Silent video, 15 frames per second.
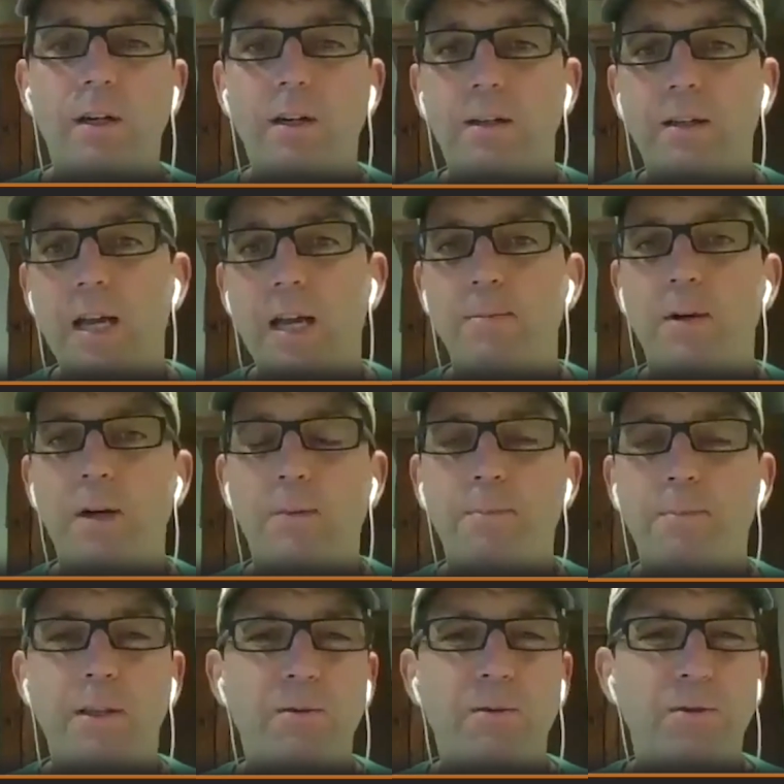came up
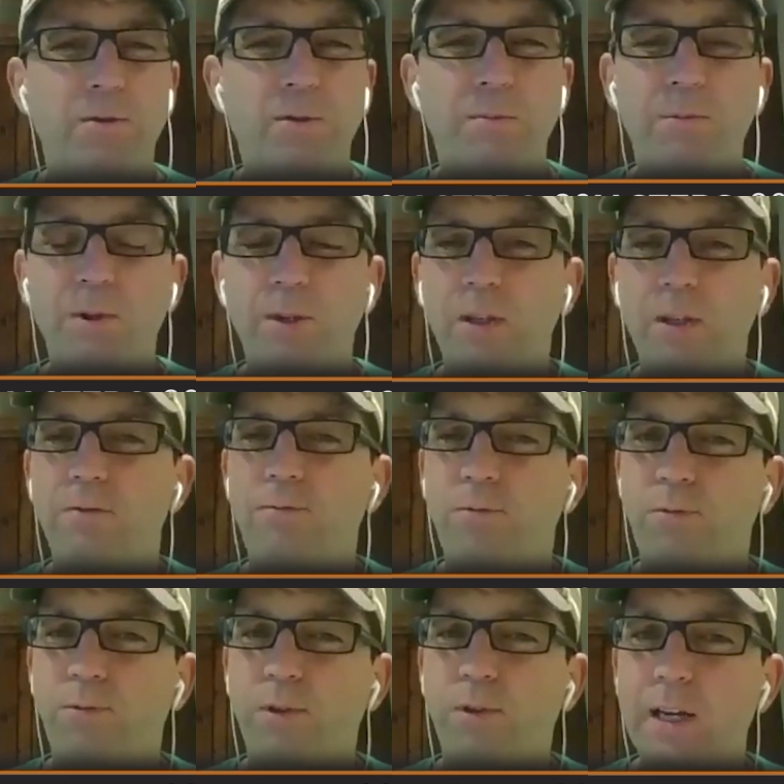and there was some really
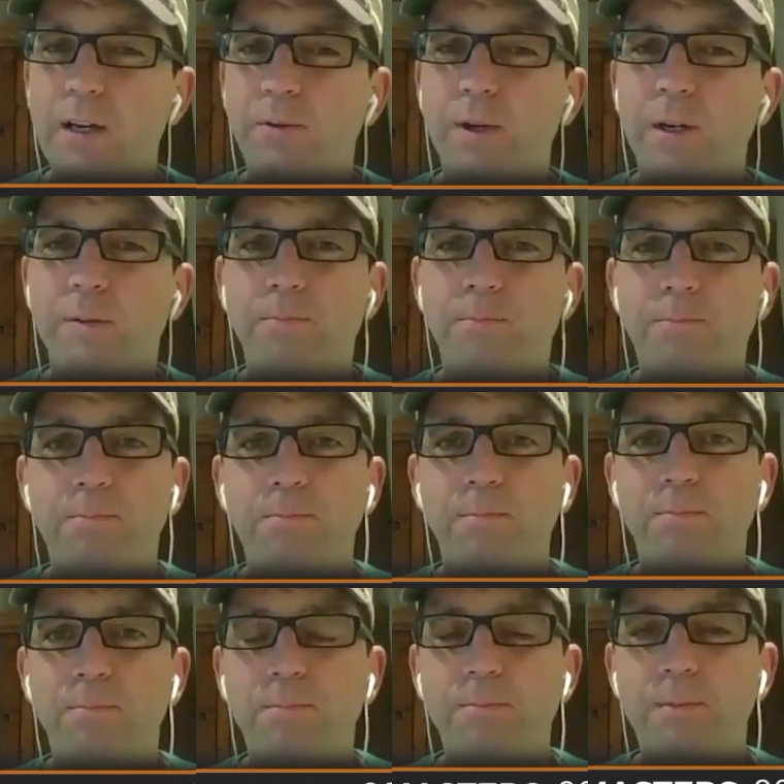flagrant
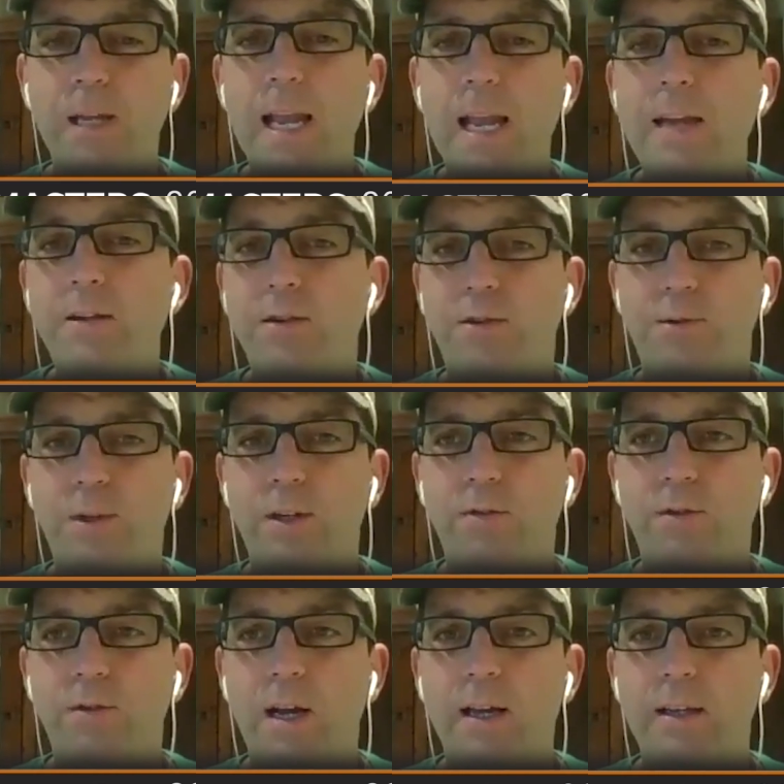
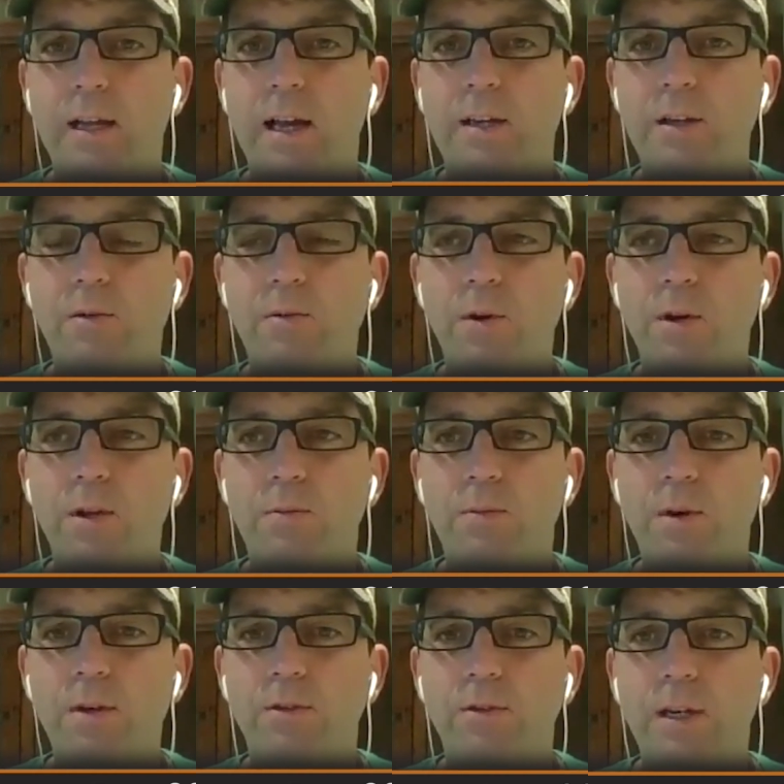industries, I know one of the
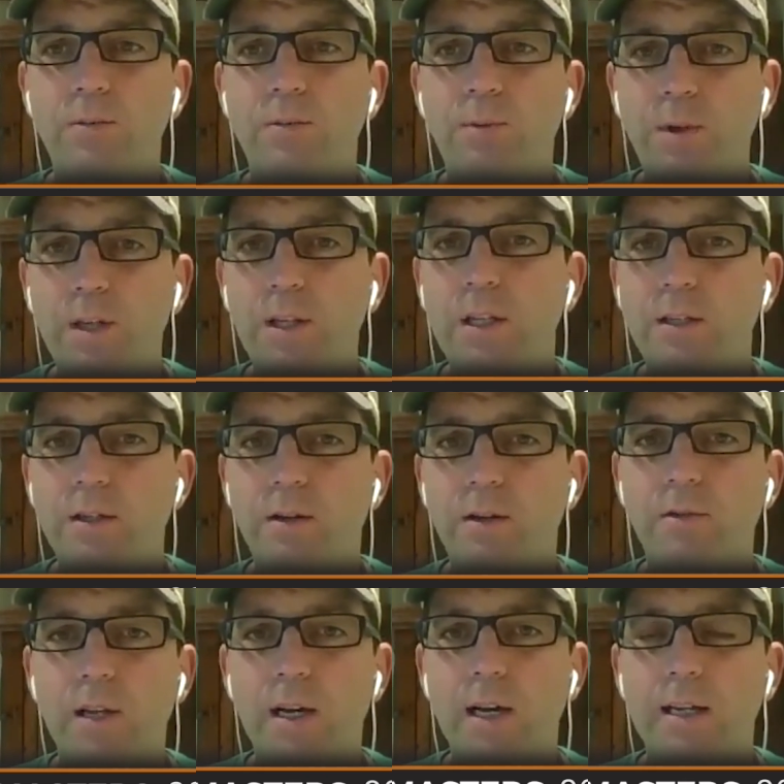ones they really
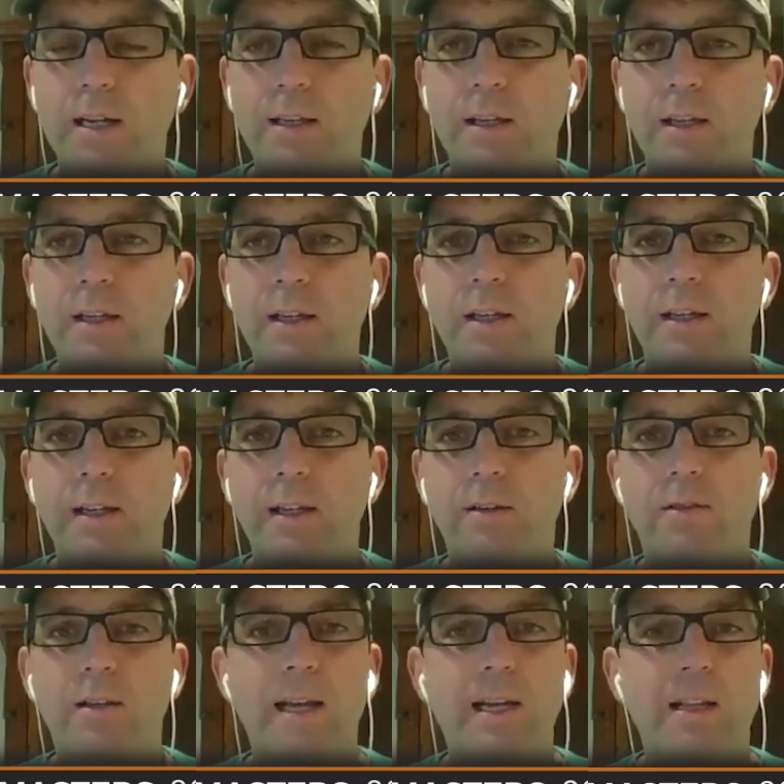don't like
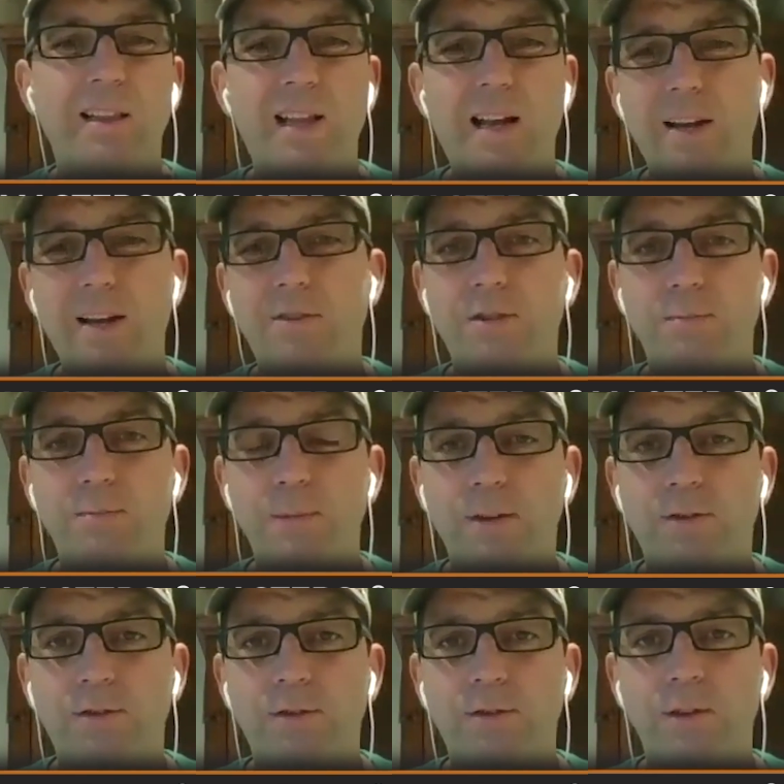is like
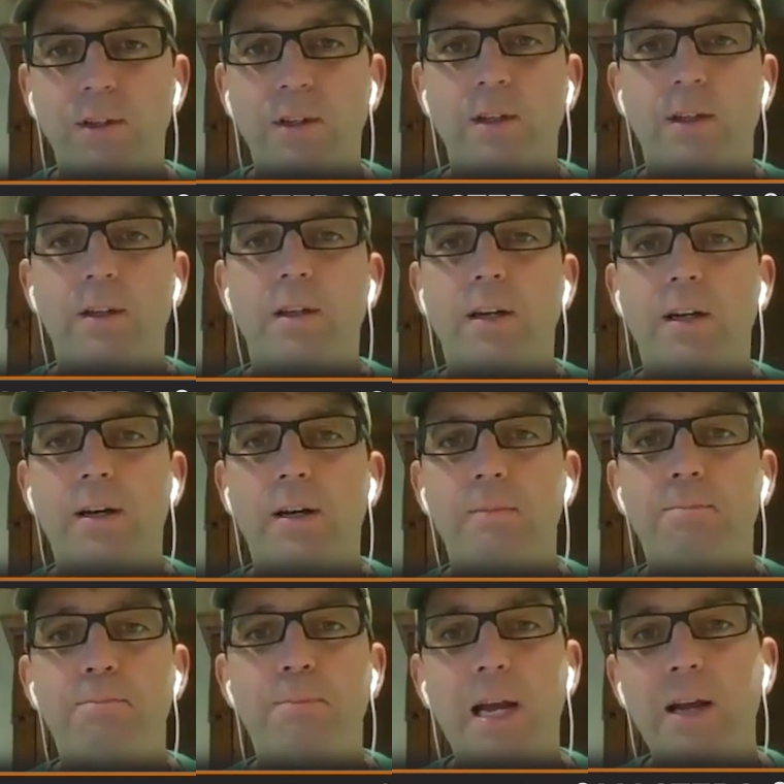locksmiths,
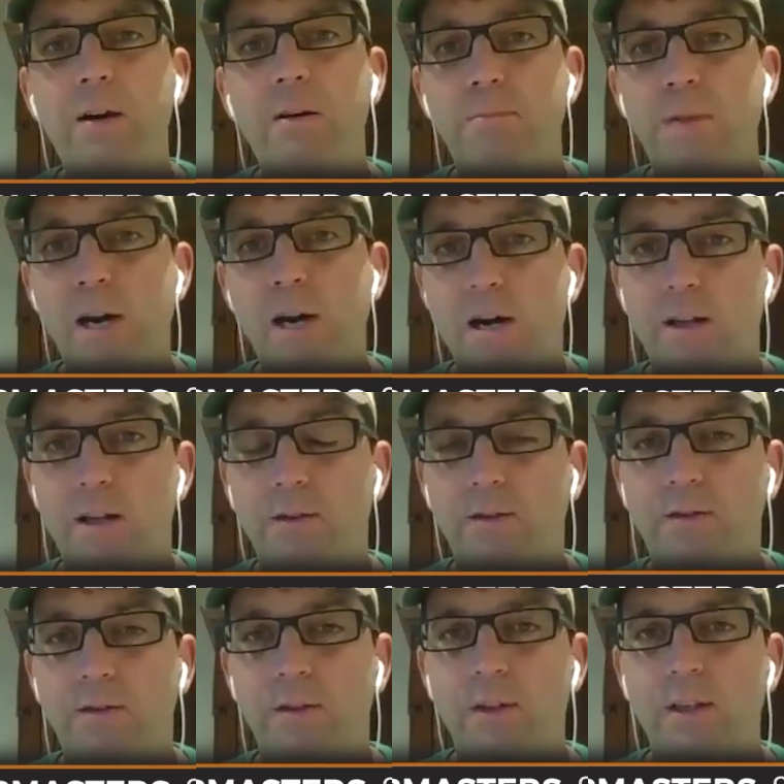bail
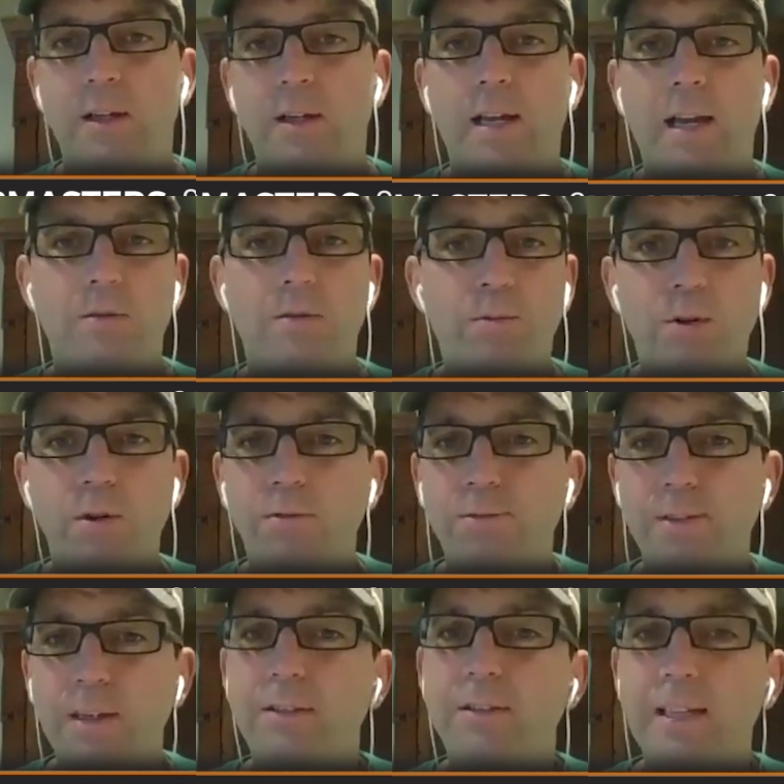bonds. And
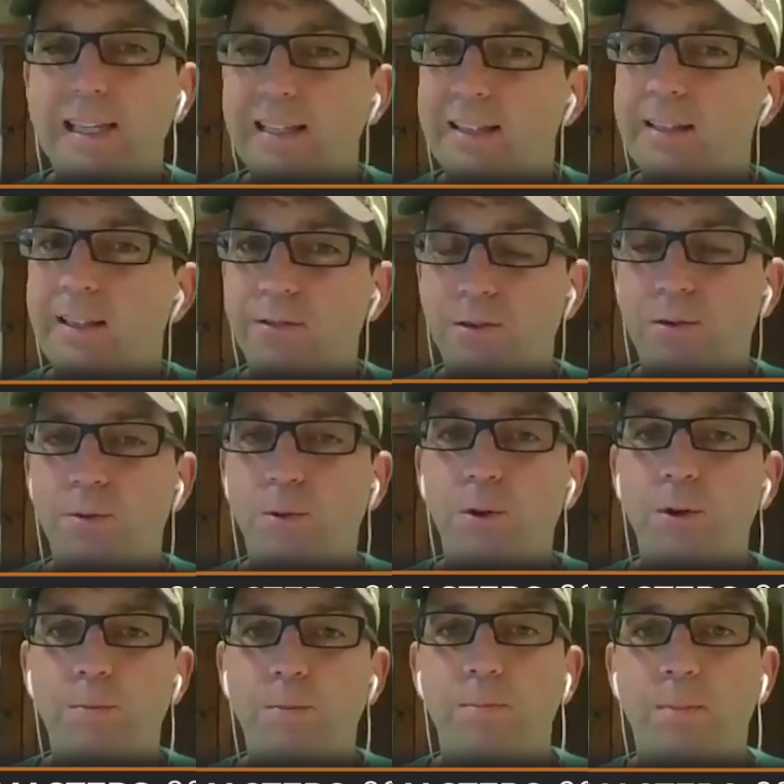roofing's in this
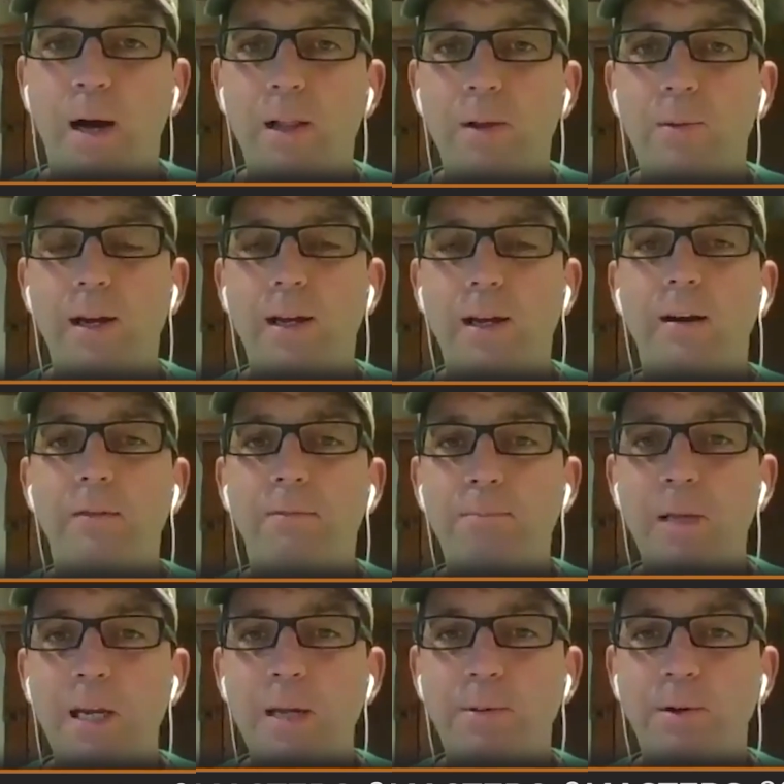group, by the way, of
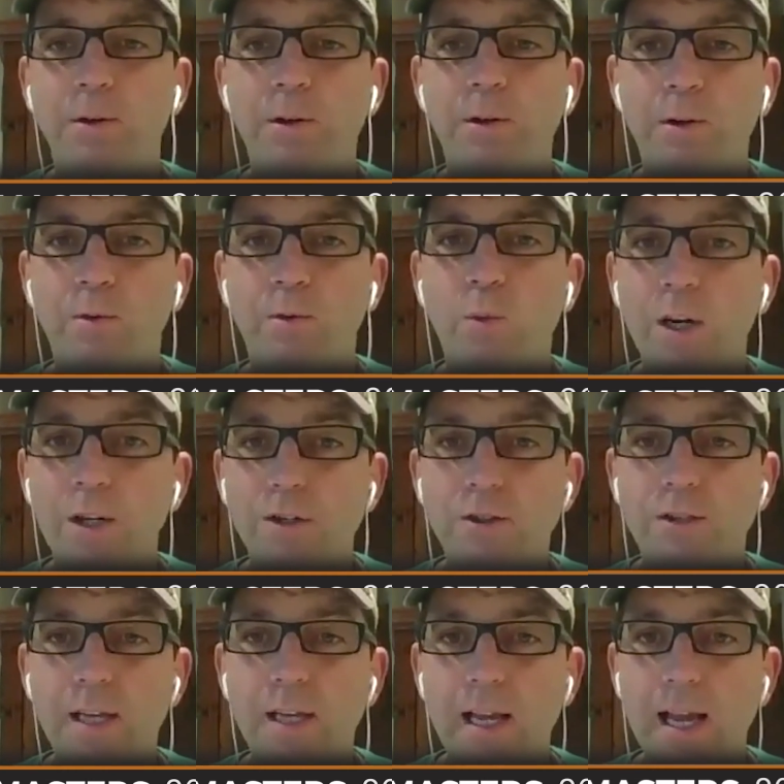people who wish
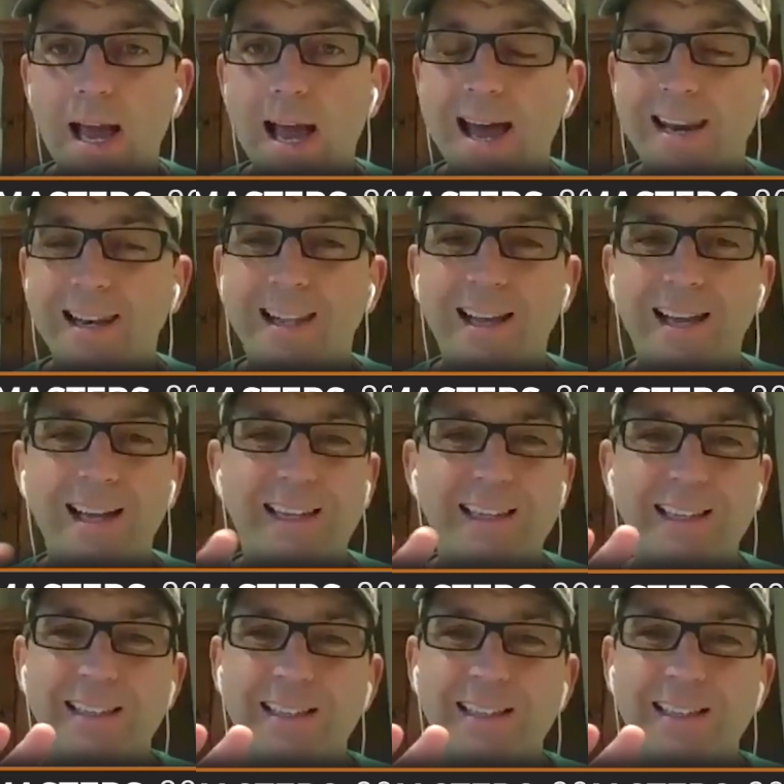they had like